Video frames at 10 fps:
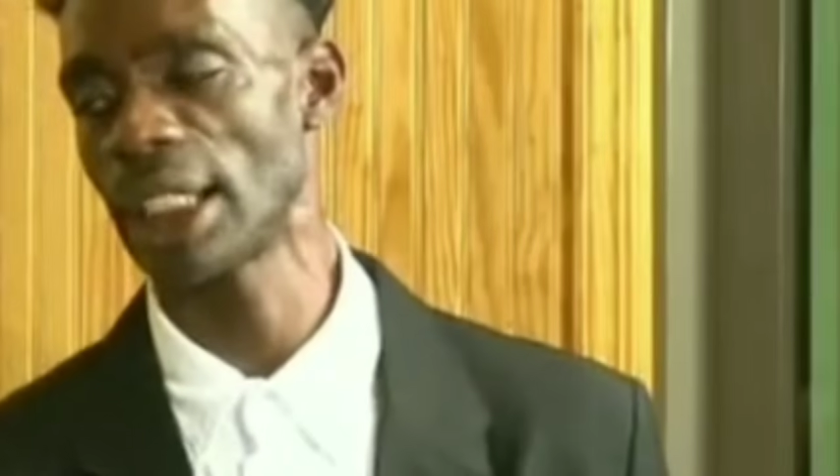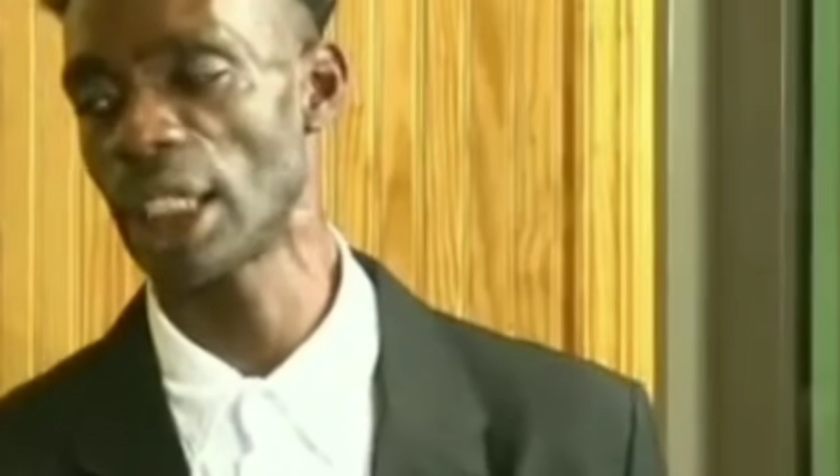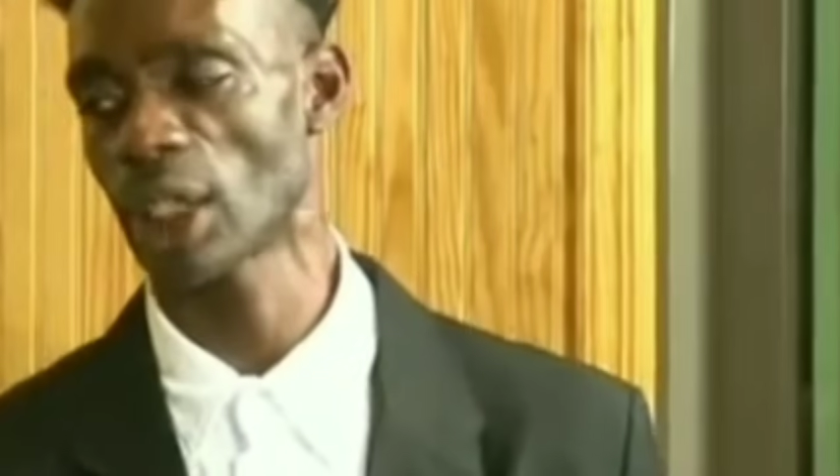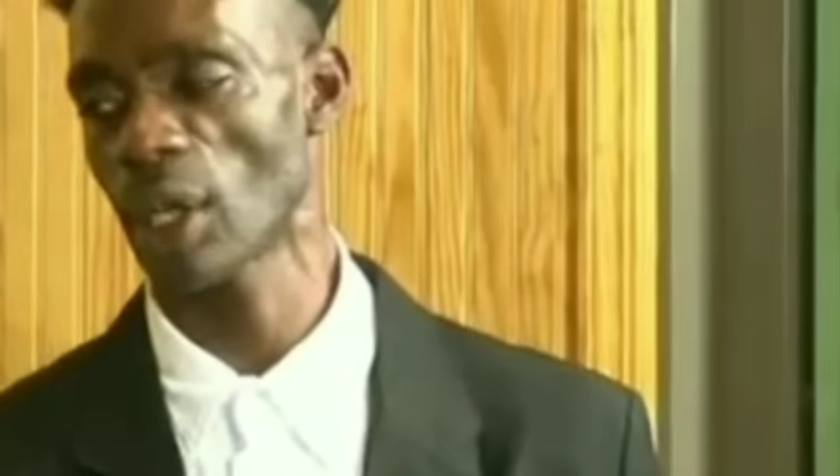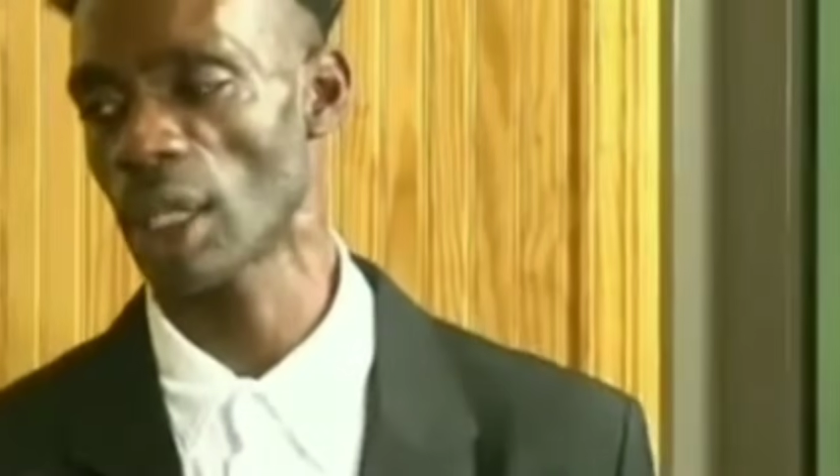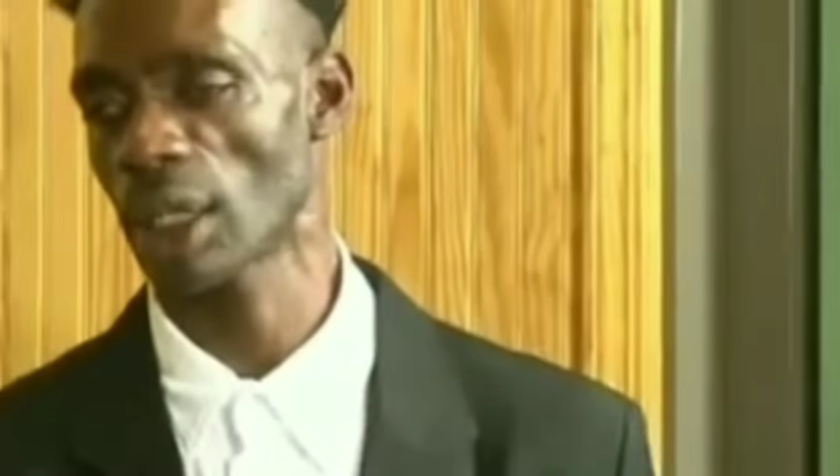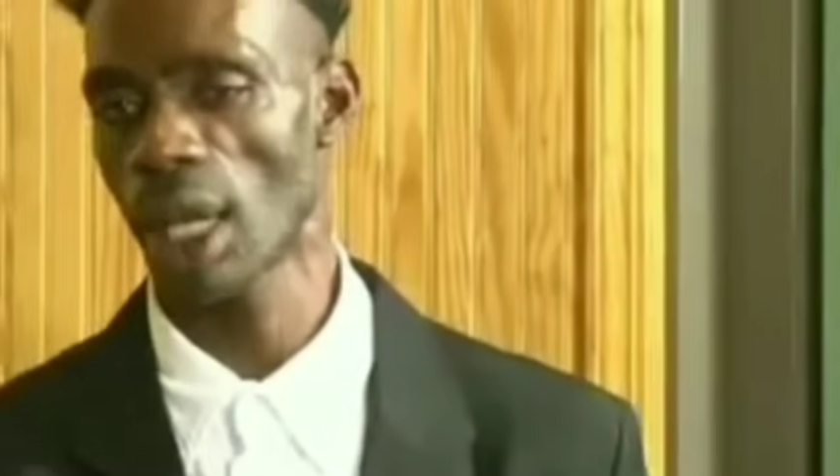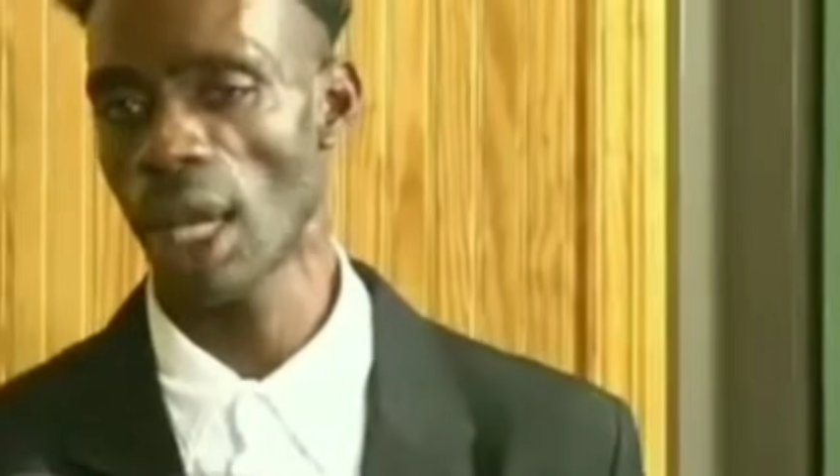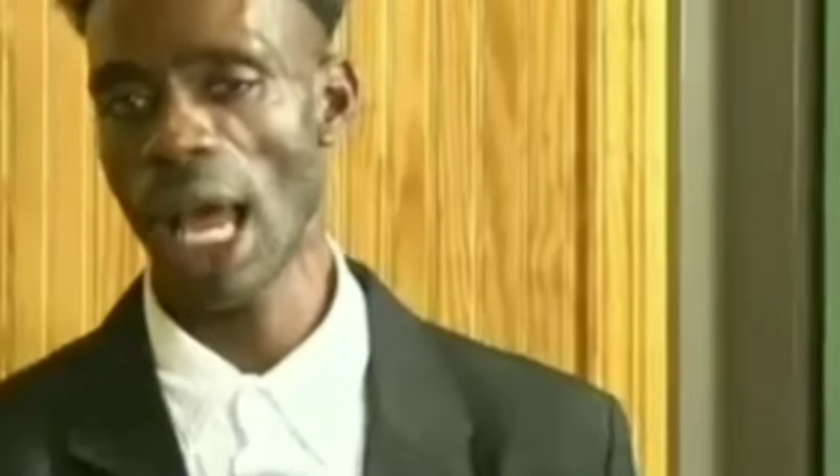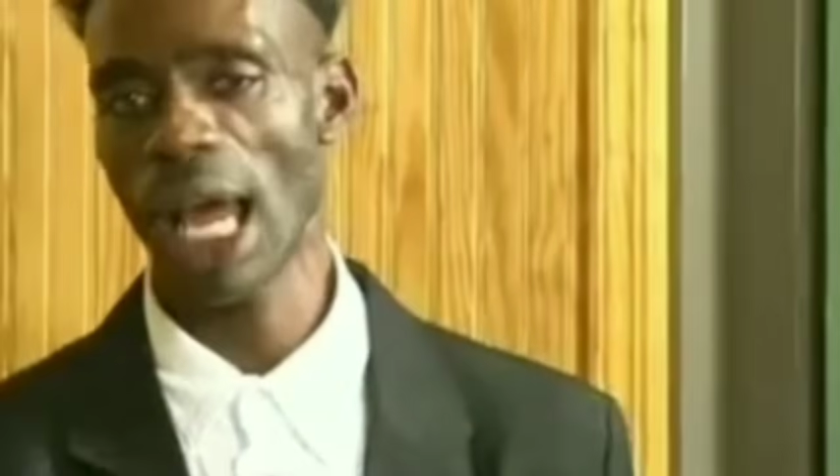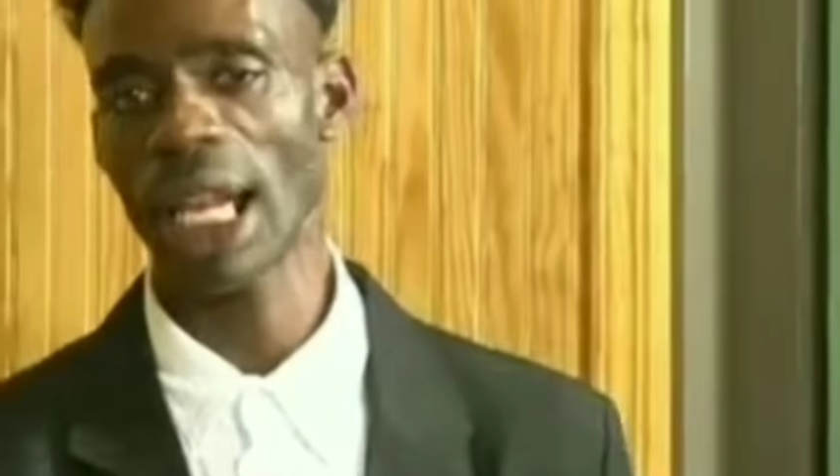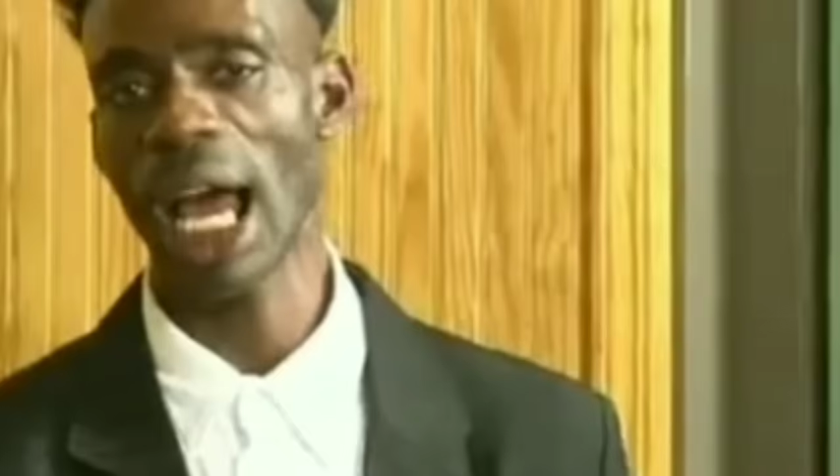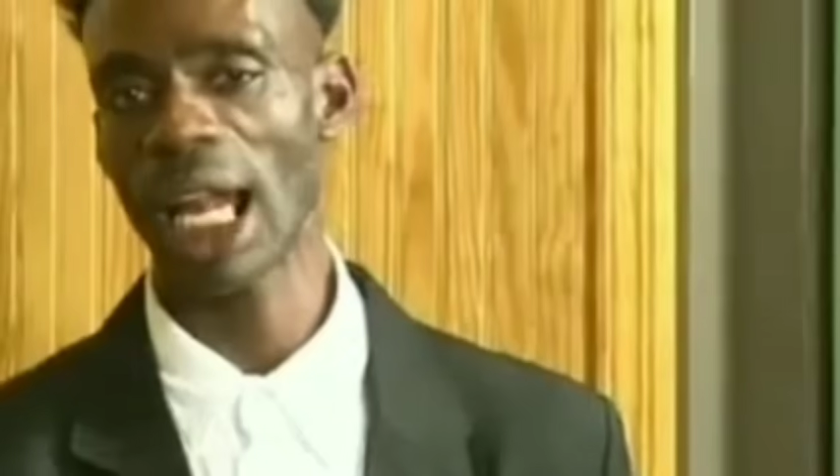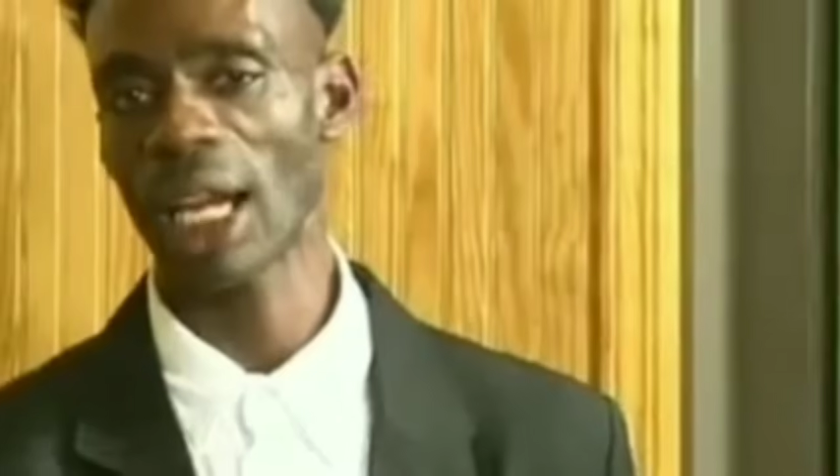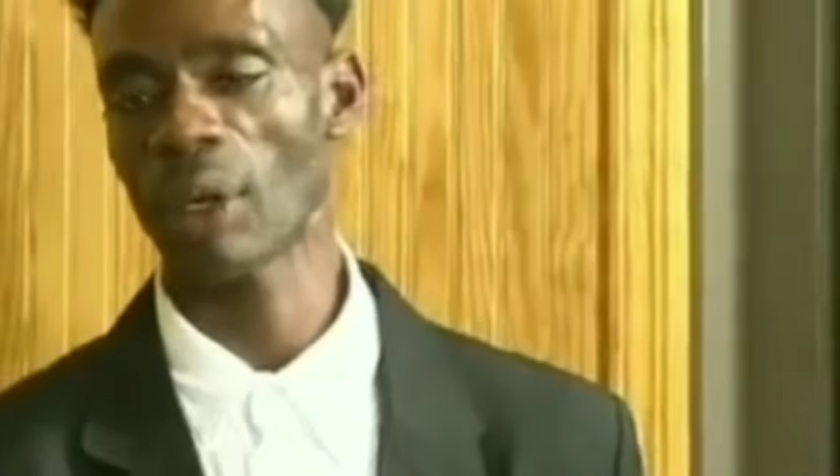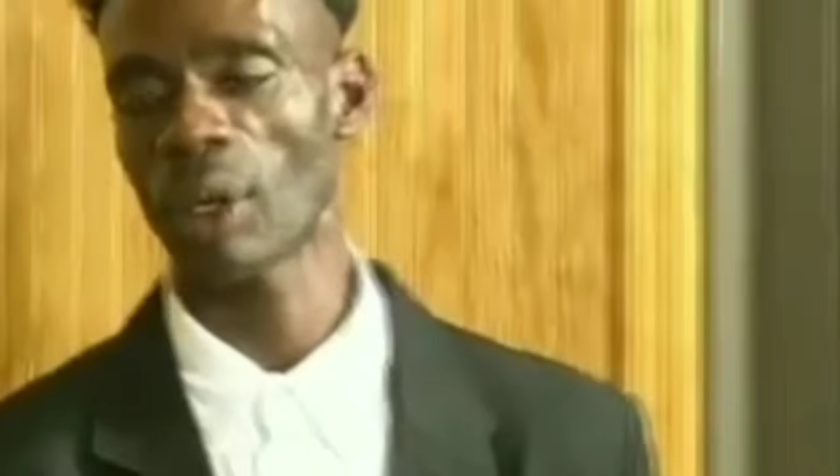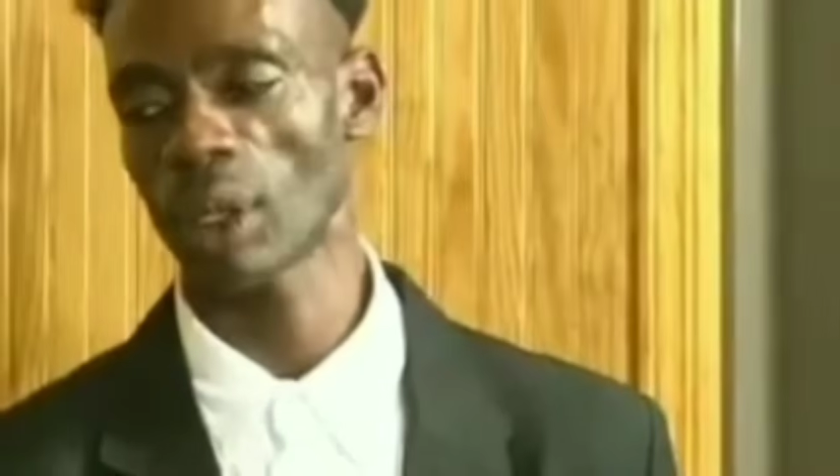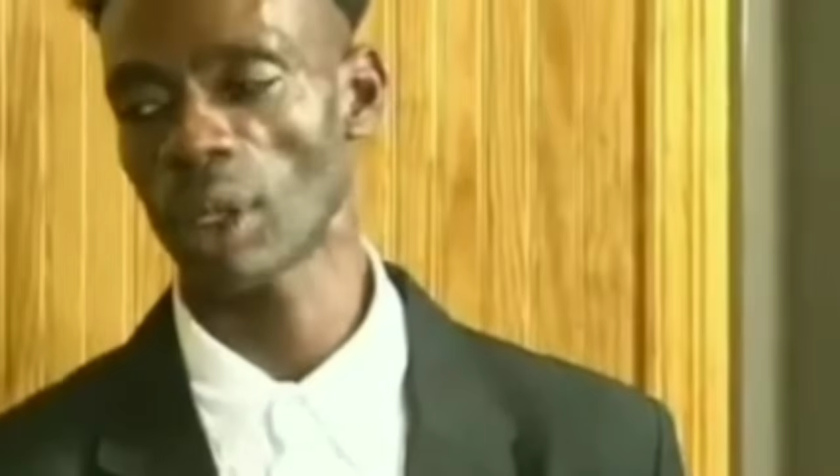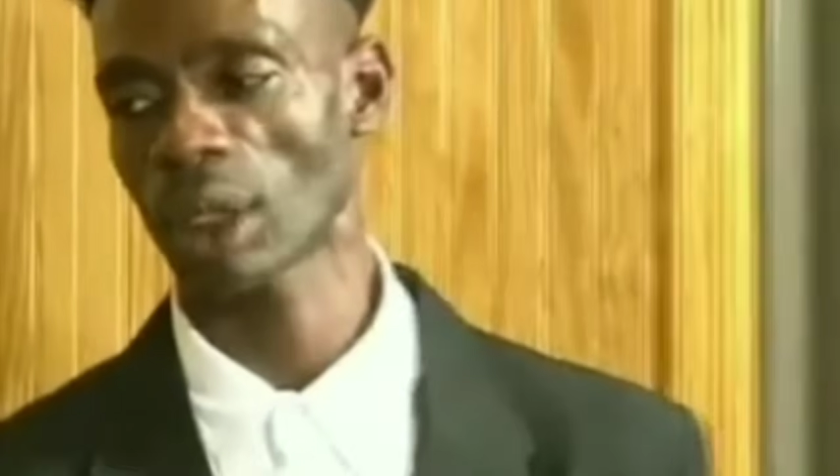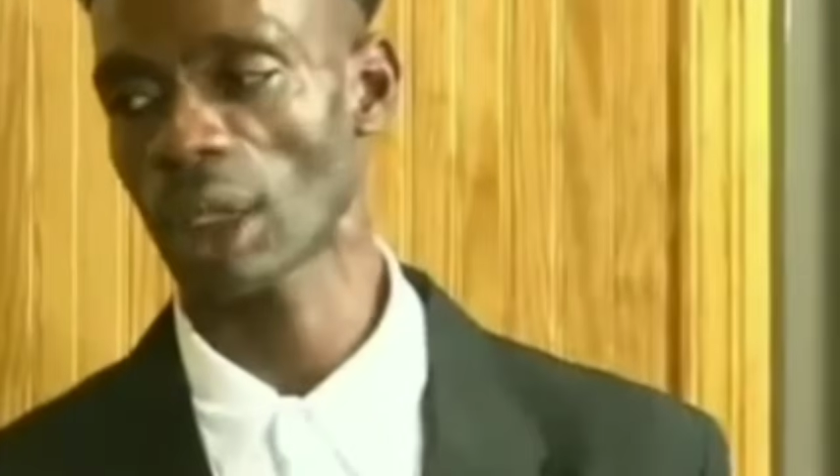They are the future.
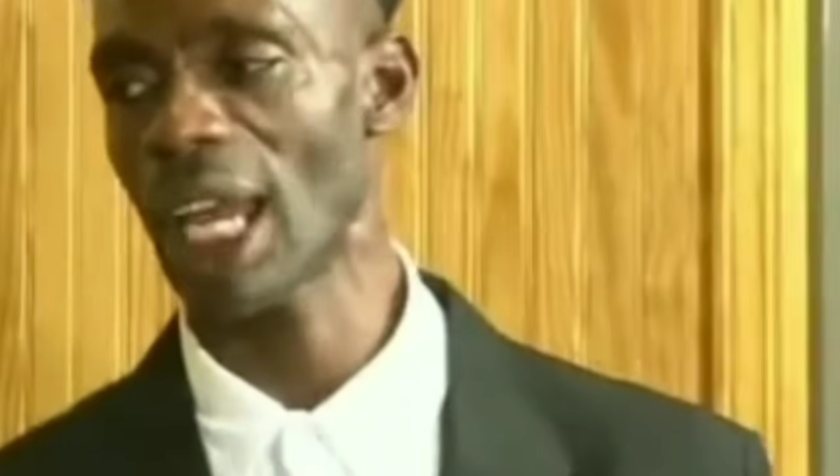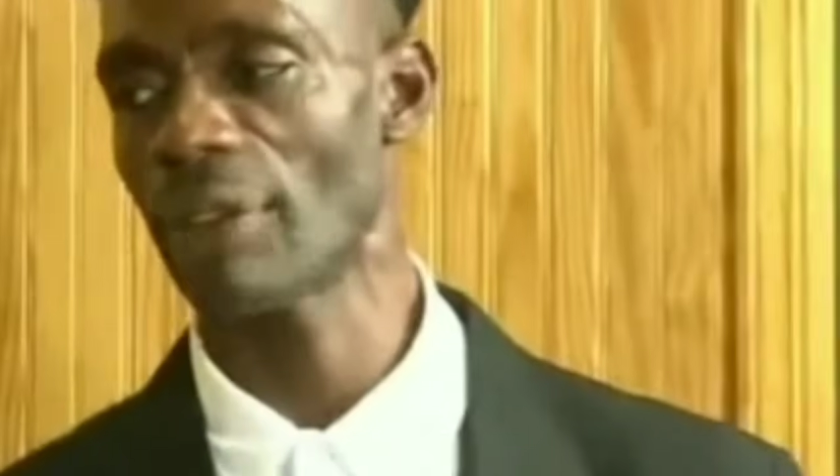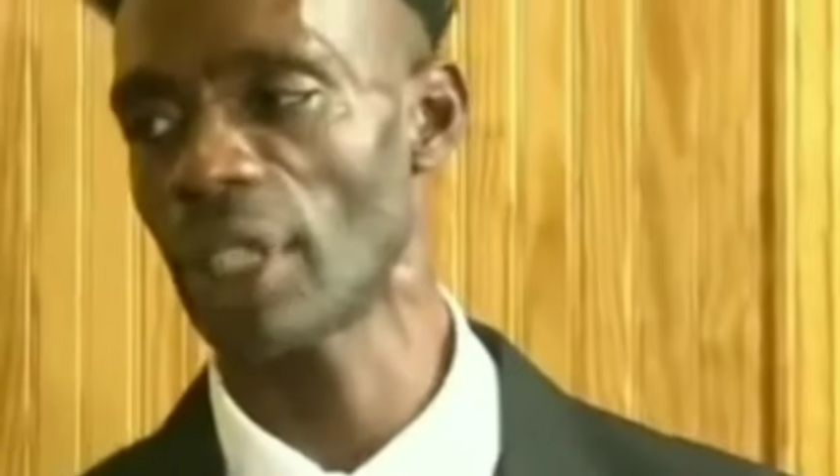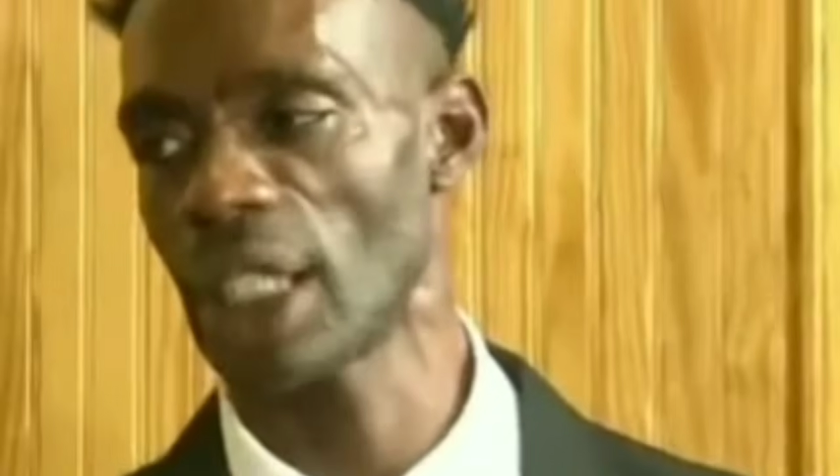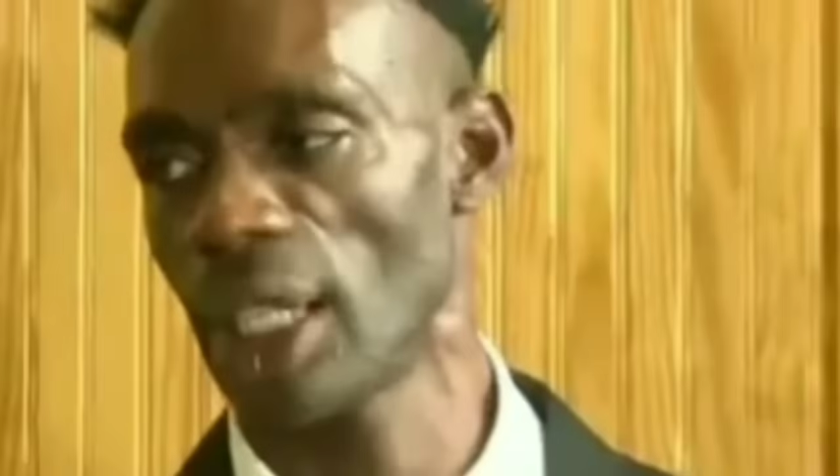Future